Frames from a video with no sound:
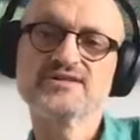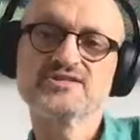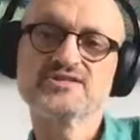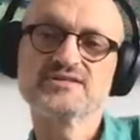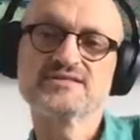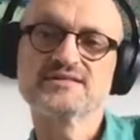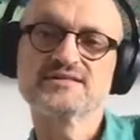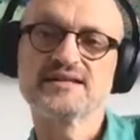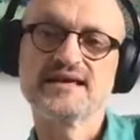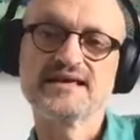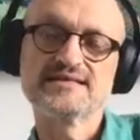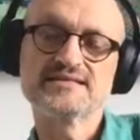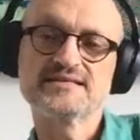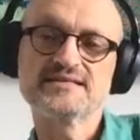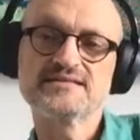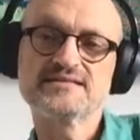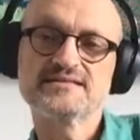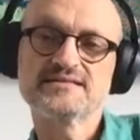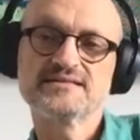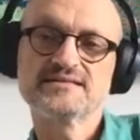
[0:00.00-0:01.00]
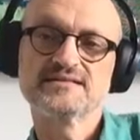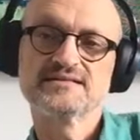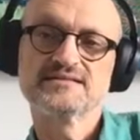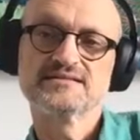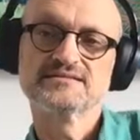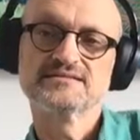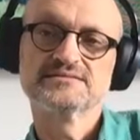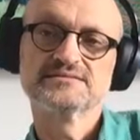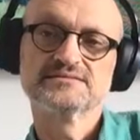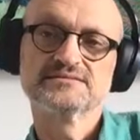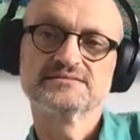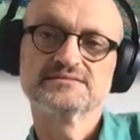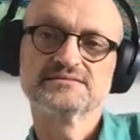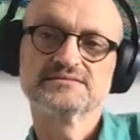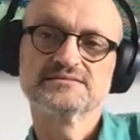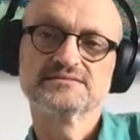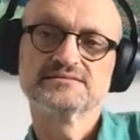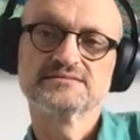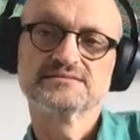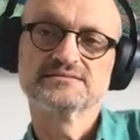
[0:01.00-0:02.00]
the questions and answers?
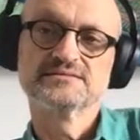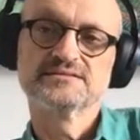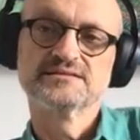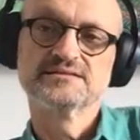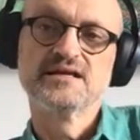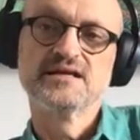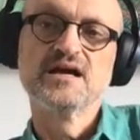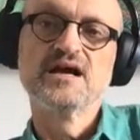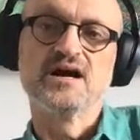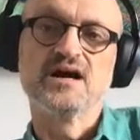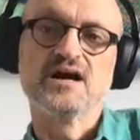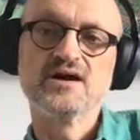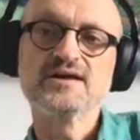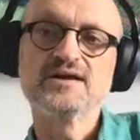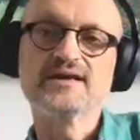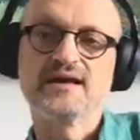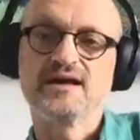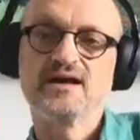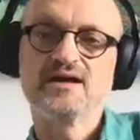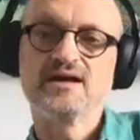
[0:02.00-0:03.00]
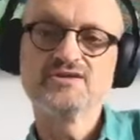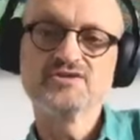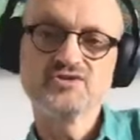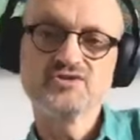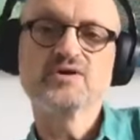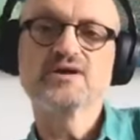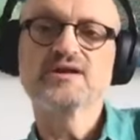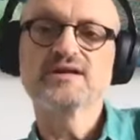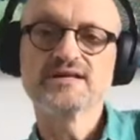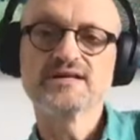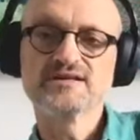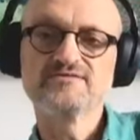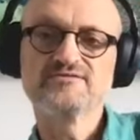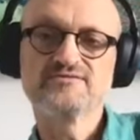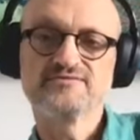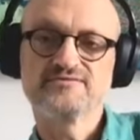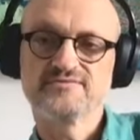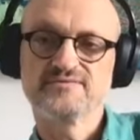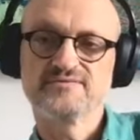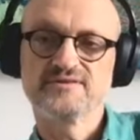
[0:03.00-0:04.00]
Yes. Okay, I do want to
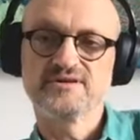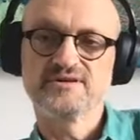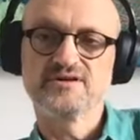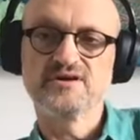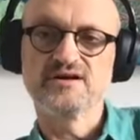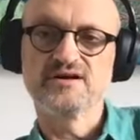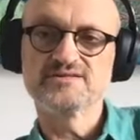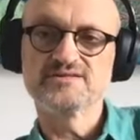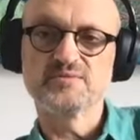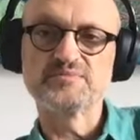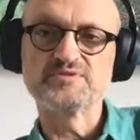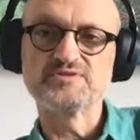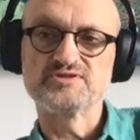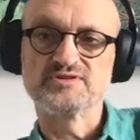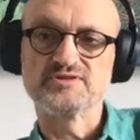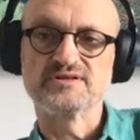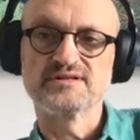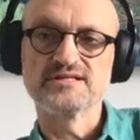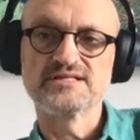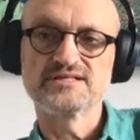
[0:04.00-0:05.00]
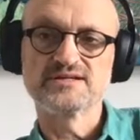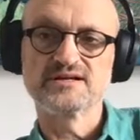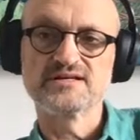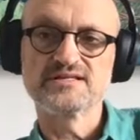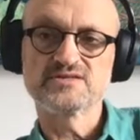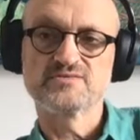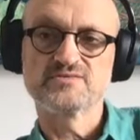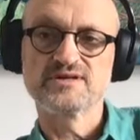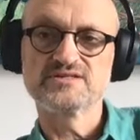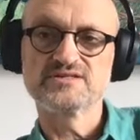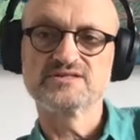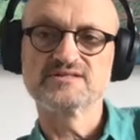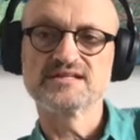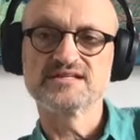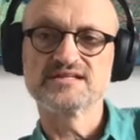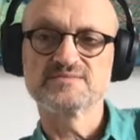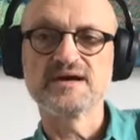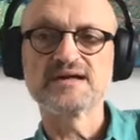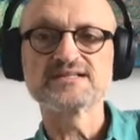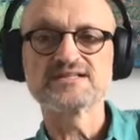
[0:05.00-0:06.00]
give you guys opportunities to ask
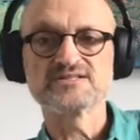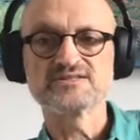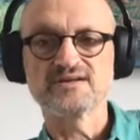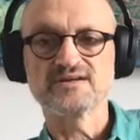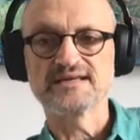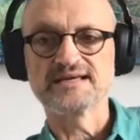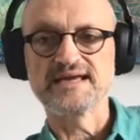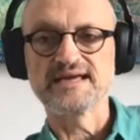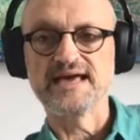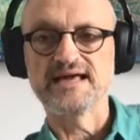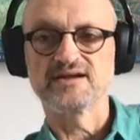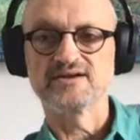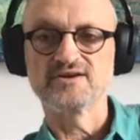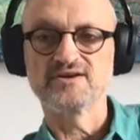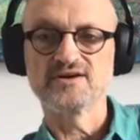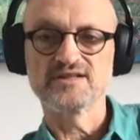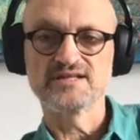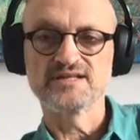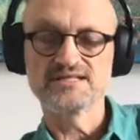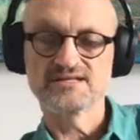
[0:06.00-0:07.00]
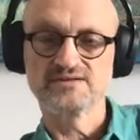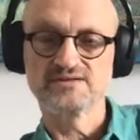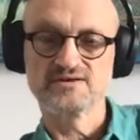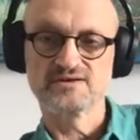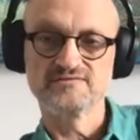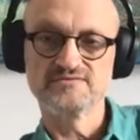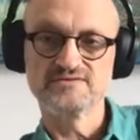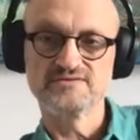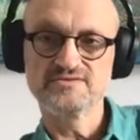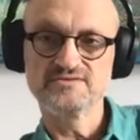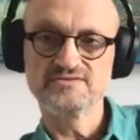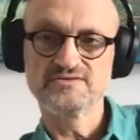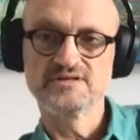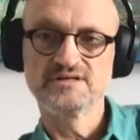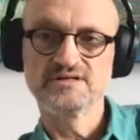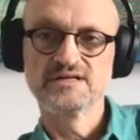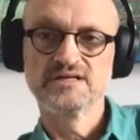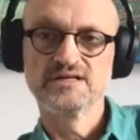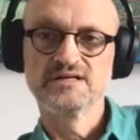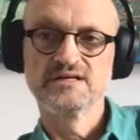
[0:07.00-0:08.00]
questions as much as I can. I know there's a lot of
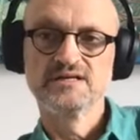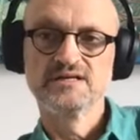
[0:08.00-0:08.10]
you.